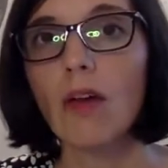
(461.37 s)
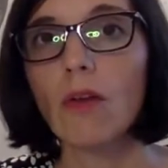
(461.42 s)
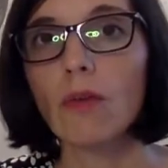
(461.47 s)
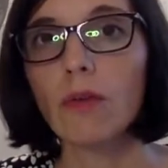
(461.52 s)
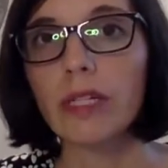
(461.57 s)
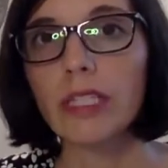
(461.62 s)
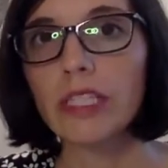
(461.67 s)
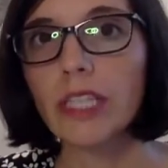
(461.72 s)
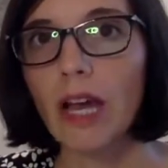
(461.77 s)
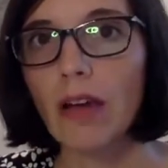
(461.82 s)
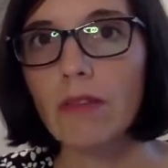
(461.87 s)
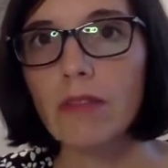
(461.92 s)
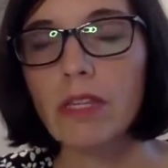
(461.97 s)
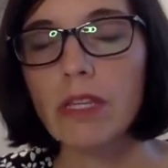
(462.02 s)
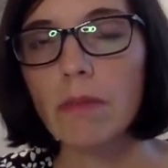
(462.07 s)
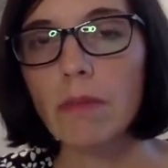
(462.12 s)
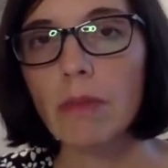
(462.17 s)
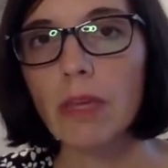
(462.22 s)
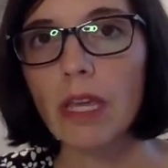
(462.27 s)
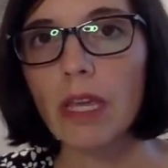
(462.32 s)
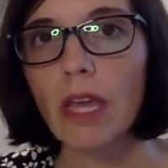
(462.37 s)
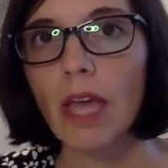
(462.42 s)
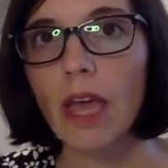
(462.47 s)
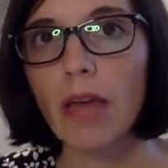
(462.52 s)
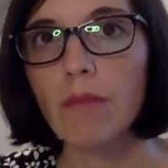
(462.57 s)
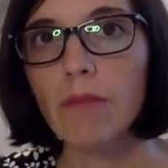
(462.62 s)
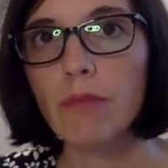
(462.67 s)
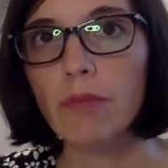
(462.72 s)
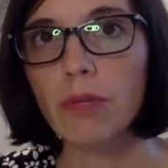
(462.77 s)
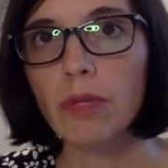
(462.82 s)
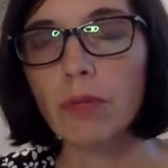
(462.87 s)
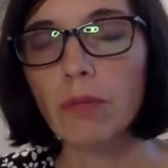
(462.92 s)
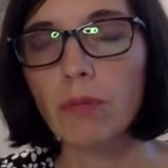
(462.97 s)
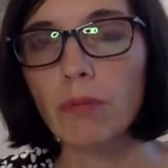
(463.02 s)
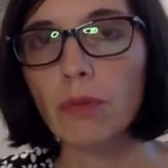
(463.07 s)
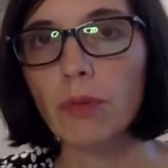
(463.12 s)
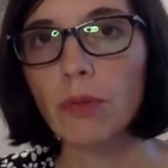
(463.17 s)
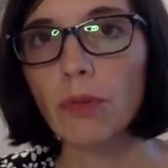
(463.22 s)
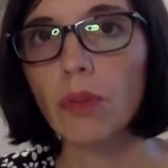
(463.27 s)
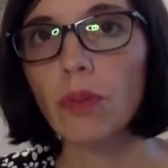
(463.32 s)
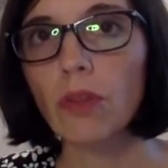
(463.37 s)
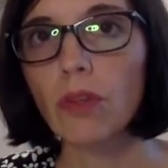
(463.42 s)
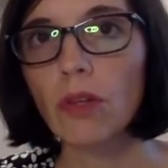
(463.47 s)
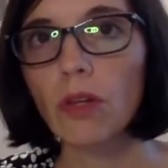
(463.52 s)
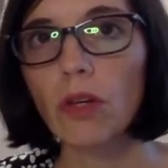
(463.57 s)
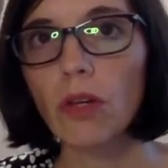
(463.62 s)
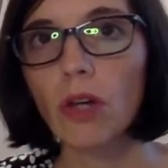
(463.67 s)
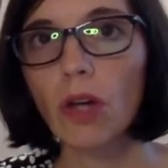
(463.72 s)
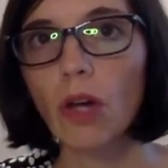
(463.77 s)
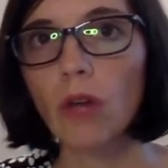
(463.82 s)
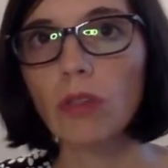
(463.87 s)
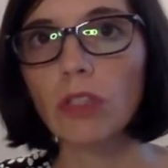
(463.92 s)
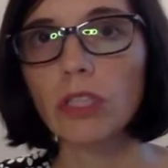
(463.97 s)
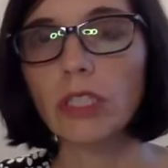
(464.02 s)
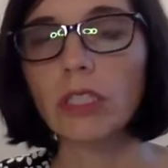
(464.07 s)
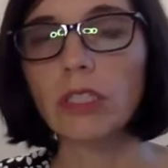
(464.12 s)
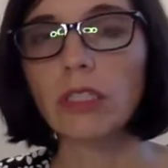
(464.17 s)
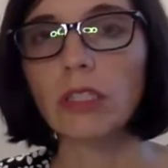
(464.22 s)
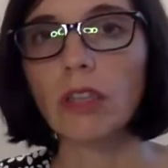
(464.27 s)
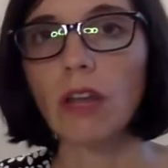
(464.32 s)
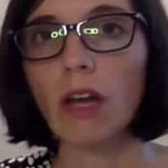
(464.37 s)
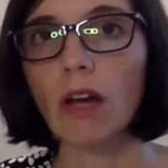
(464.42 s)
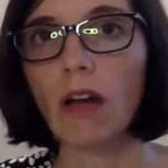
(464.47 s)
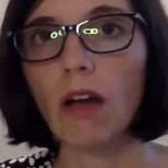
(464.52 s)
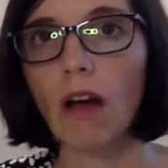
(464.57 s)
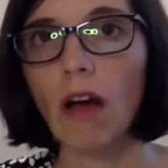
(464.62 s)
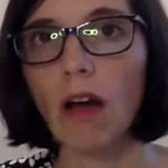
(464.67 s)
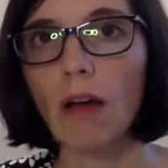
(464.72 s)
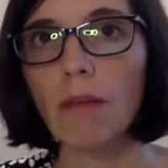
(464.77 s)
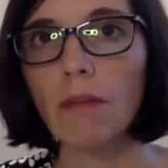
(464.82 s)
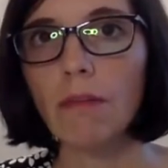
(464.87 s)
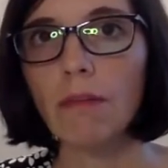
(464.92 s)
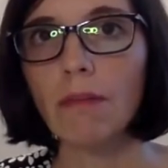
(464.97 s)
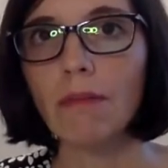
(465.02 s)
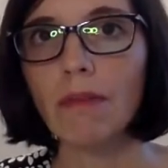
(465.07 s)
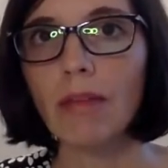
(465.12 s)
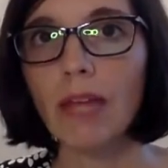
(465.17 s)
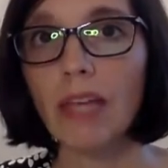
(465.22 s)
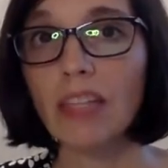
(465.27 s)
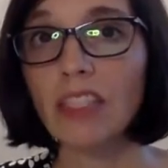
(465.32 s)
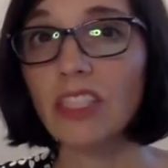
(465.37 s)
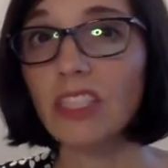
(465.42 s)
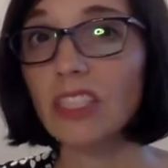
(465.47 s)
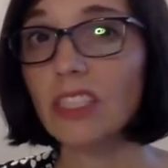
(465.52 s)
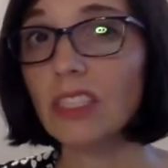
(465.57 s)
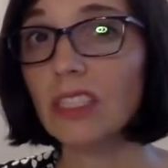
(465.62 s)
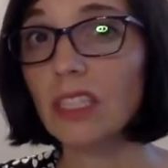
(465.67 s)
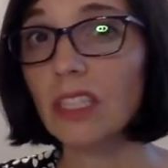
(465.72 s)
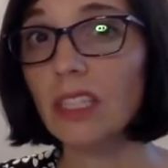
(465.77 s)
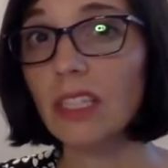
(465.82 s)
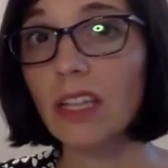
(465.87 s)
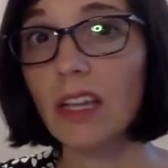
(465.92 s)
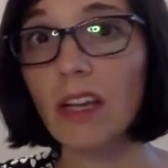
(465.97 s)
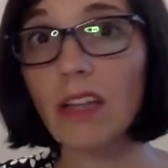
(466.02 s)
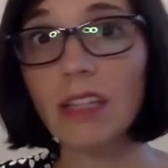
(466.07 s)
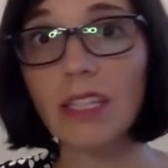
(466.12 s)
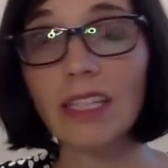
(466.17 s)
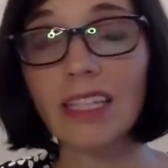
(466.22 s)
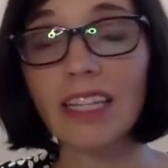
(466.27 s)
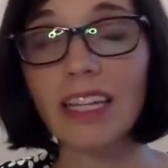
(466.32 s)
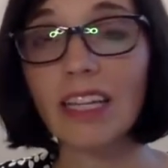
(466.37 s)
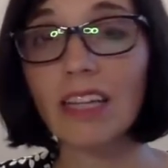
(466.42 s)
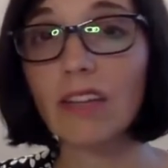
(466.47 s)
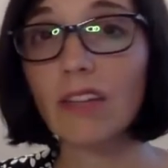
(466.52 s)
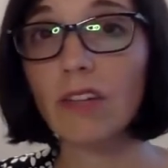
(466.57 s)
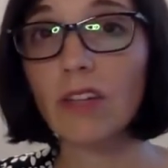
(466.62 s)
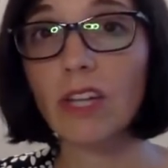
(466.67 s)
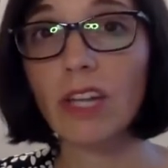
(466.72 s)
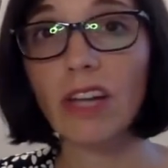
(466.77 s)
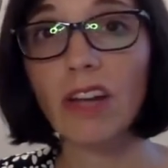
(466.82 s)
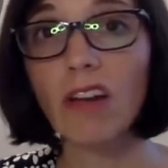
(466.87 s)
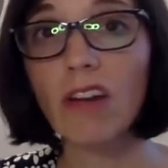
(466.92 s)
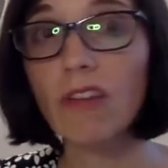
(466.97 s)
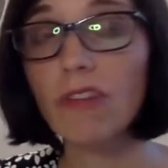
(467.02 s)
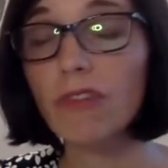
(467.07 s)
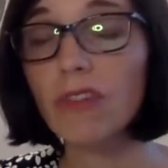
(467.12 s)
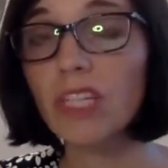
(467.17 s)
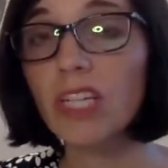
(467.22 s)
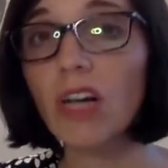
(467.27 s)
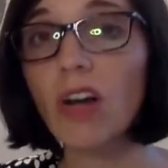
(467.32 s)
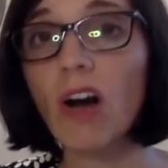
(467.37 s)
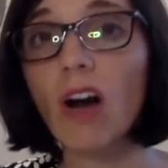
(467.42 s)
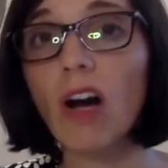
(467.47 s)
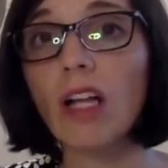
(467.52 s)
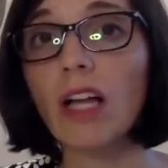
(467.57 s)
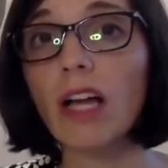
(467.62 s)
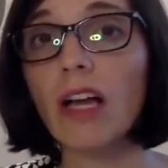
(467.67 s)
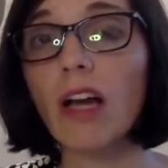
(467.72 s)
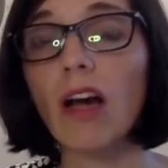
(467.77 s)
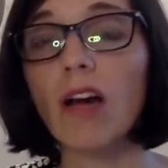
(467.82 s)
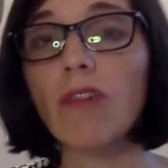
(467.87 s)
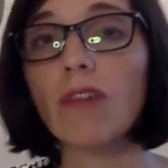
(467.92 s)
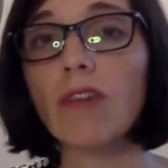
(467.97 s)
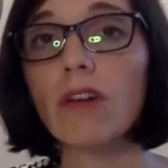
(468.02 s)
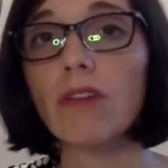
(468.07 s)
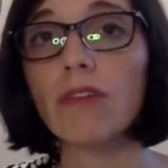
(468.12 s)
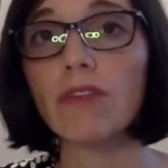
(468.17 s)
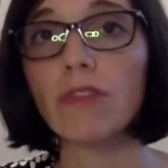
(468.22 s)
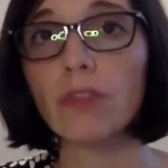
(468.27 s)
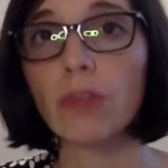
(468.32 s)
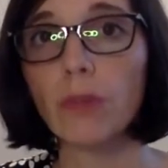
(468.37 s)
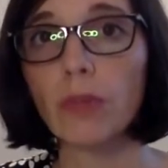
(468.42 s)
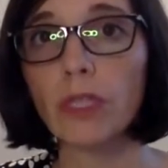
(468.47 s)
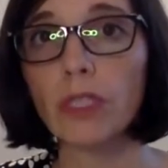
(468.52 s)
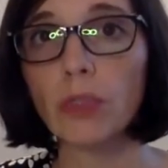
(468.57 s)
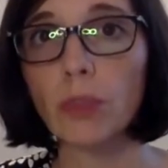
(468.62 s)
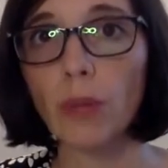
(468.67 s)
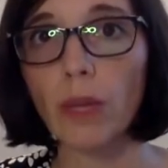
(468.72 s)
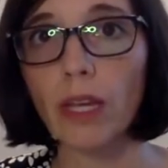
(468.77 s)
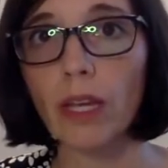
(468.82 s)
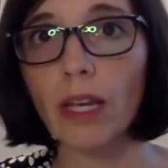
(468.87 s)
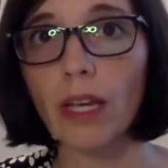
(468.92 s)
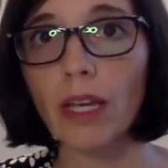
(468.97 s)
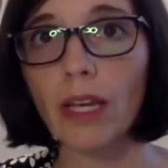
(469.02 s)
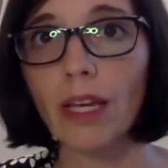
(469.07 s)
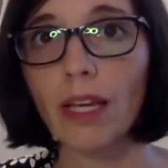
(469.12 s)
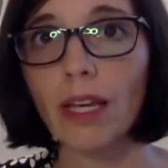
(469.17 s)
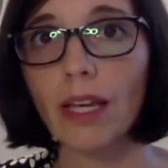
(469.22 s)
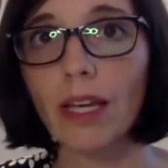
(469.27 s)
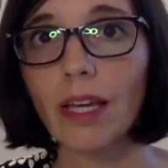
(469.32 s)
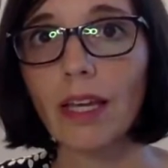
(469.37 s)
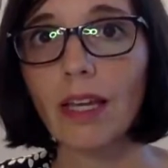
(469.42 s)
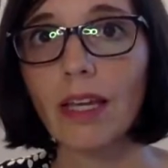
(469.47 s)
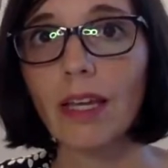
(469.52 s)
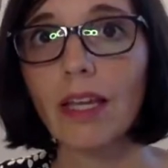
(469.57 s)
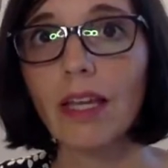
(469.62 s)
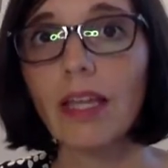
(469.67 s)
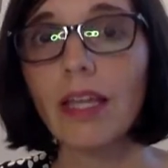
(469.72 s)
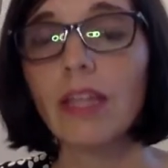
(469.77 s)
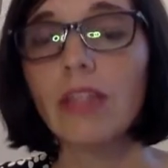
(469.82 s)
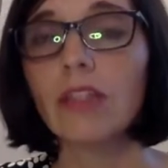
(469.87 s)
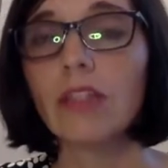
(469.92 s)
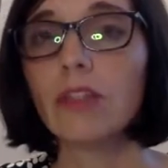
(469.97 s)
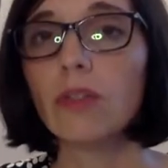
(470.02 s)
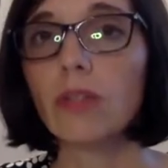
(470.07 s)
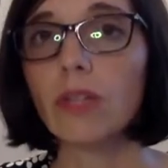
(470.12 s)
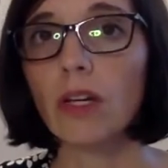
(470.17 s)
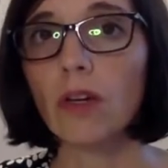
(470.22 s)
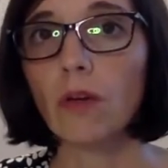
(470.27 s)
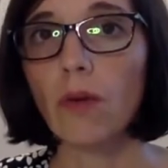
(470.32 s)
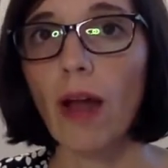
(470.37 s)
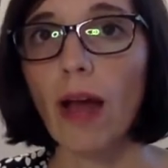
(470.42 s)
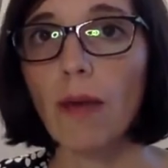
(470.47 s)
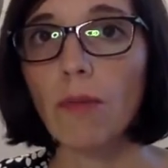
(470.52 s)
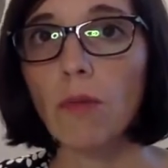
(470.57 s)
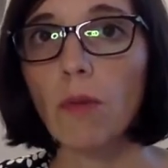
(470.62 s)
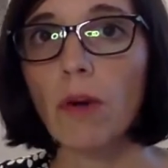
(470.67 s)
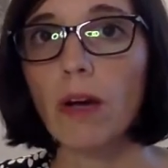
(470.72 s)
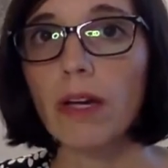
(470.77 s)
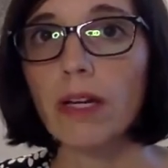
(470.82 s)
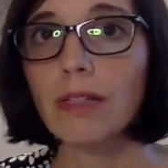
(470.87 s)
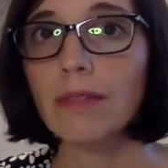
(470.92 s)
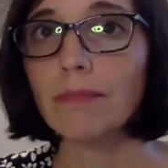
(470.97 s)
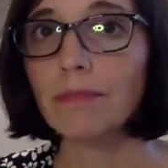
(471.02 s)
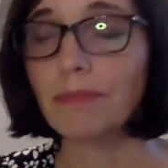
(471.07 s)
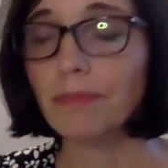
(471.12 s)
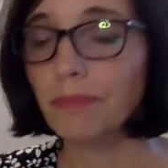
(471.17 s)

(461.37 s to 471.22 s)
Reach out to me at brookeboothcoaching.com and just click on the link get on a free call. I offer a few each week. You can grab one.